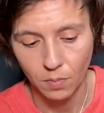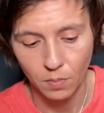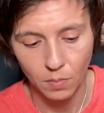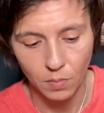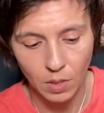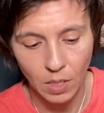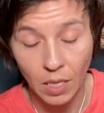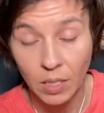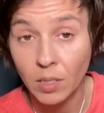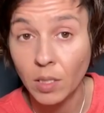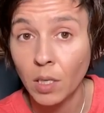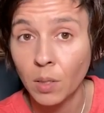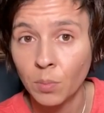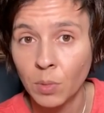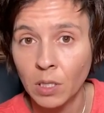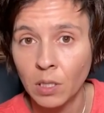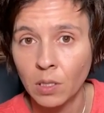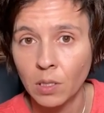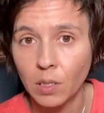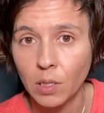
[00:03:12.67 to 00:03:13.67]
That's
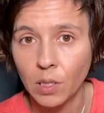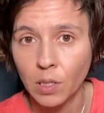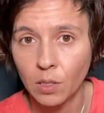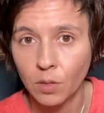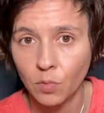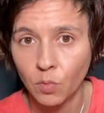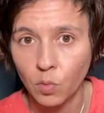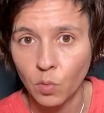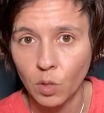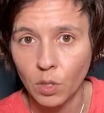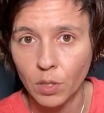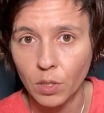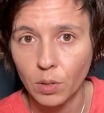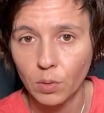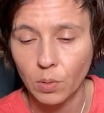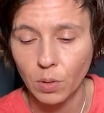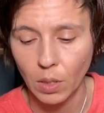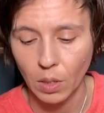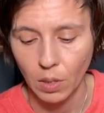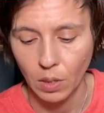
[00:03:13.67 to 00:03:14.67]
coming in here for
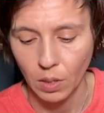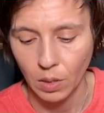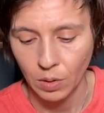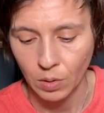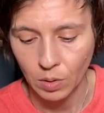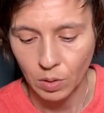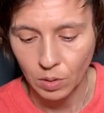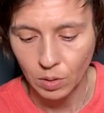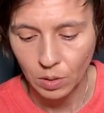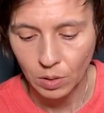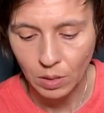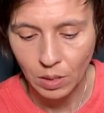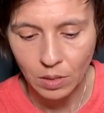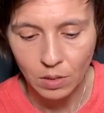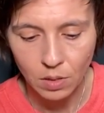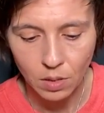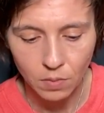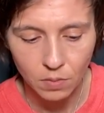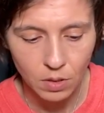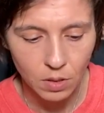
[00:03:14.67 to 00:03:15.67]
you. And there's a
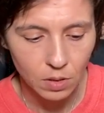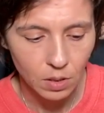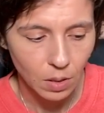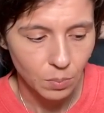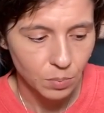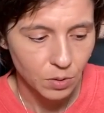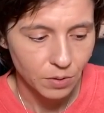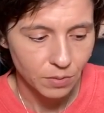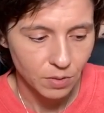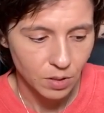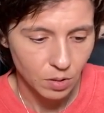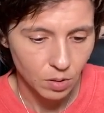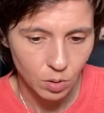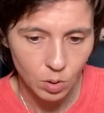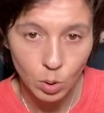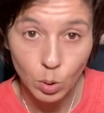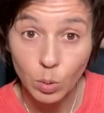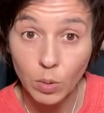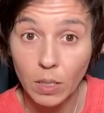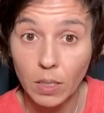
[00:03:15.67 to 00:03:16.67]
sense of deceptiveness
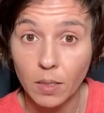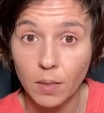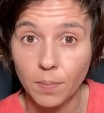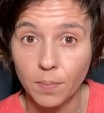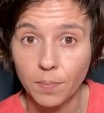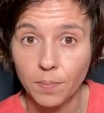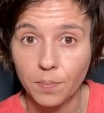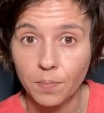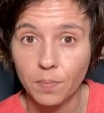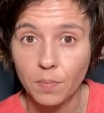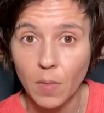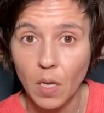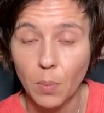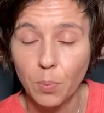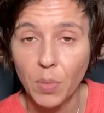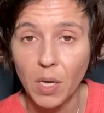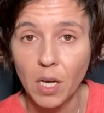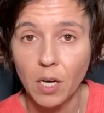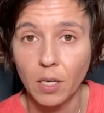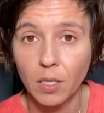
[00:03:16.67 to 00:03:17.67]
to it.
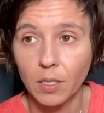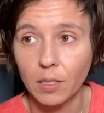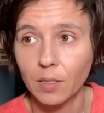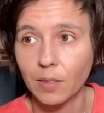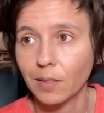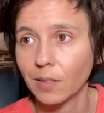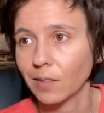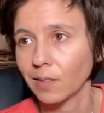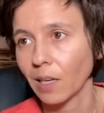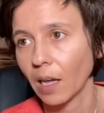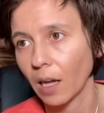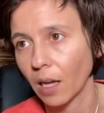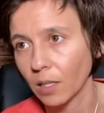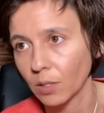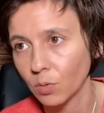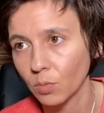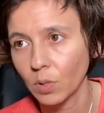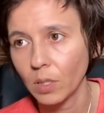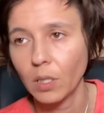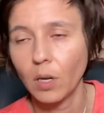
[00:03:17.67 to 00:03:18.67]
Because,
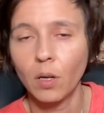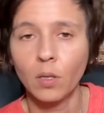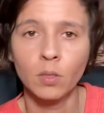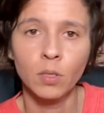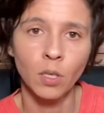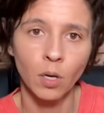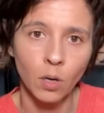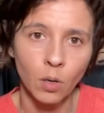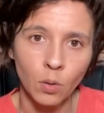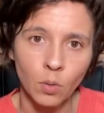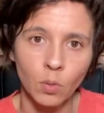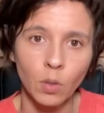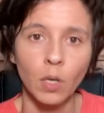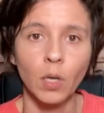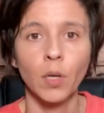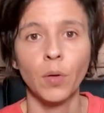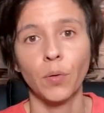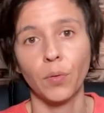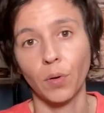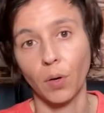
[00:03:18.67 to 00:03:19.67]
as we all know,
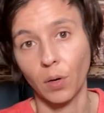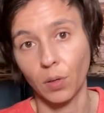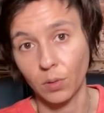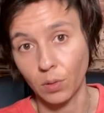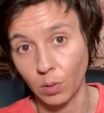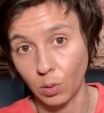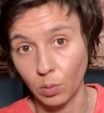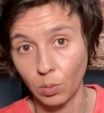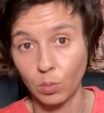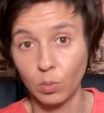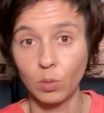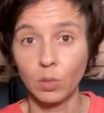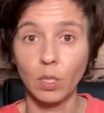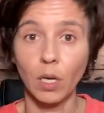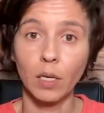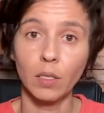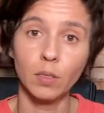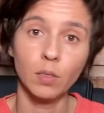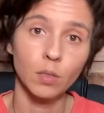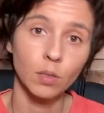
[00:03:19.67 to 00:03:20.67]
there are two
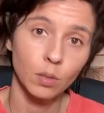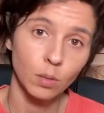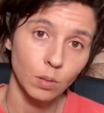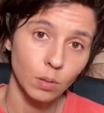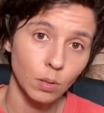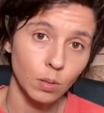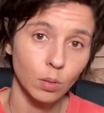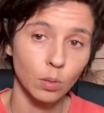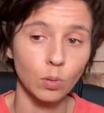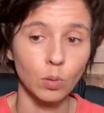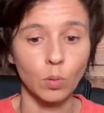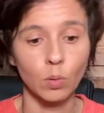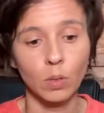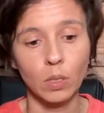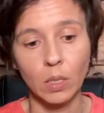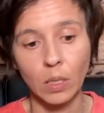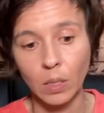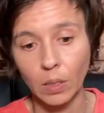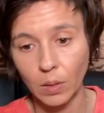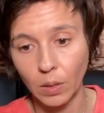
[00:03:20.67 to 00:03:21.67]
sides to the
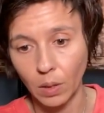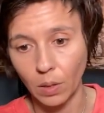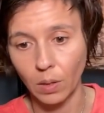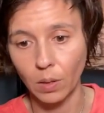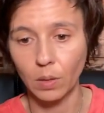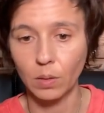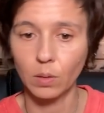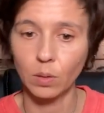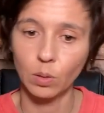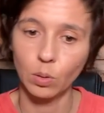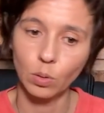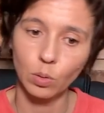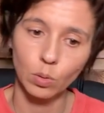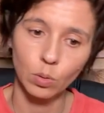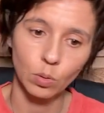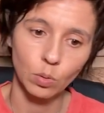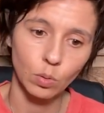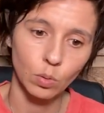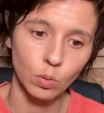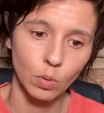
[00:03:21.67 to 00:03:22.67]
story. There are
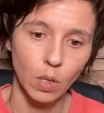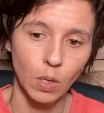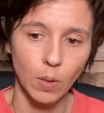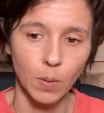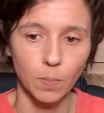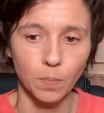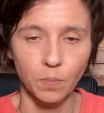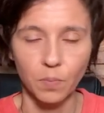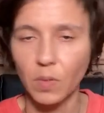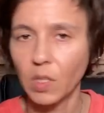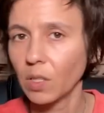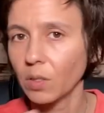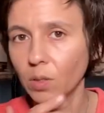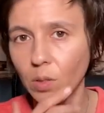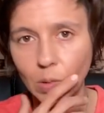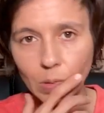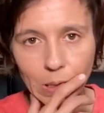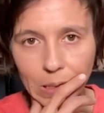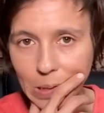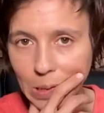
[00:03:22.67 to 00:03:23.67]
two, there's
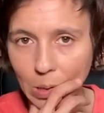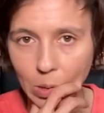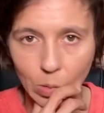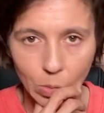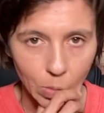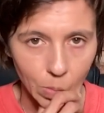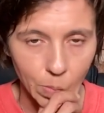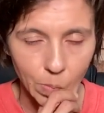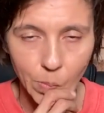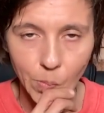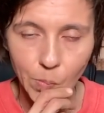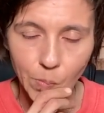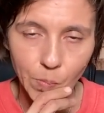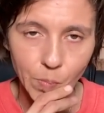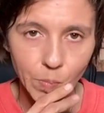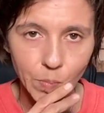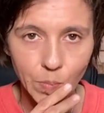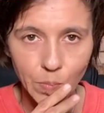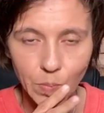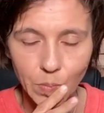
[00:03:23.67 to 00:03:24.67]
always two.
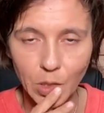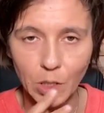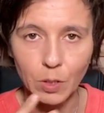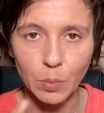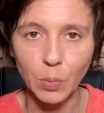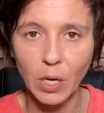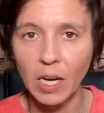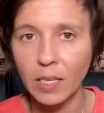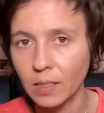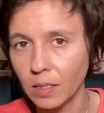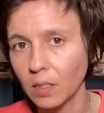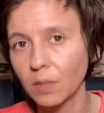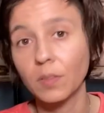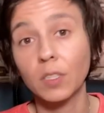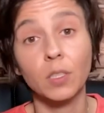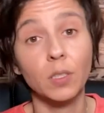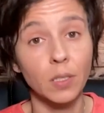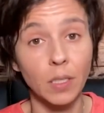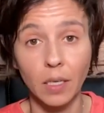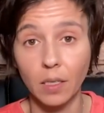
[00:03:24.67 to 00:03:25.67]
There's positive,
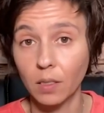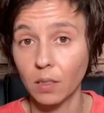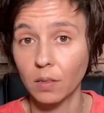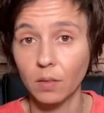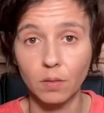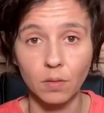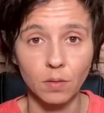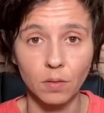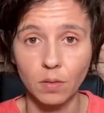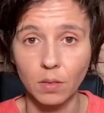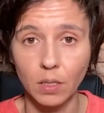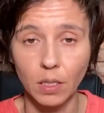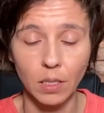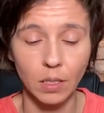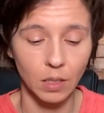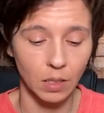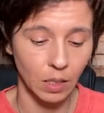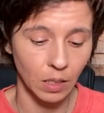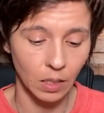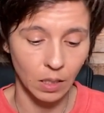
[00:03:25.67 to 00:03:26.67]
there's negative
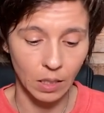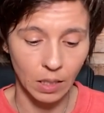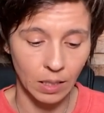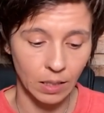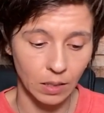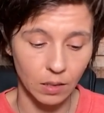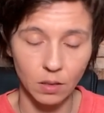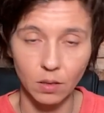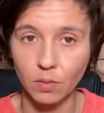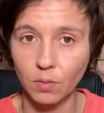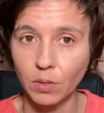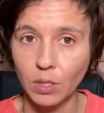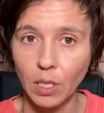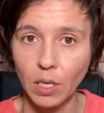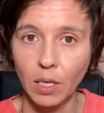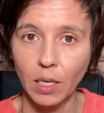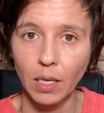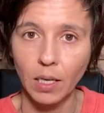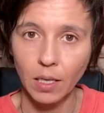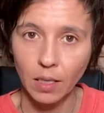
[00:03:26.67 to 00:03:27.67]
in any kind of,
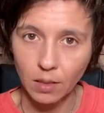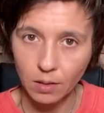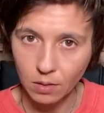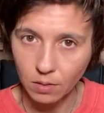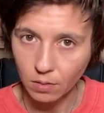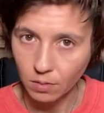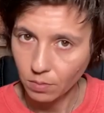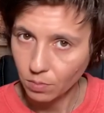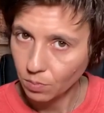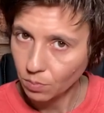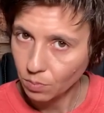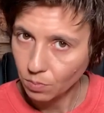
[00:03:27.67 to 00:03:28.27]
and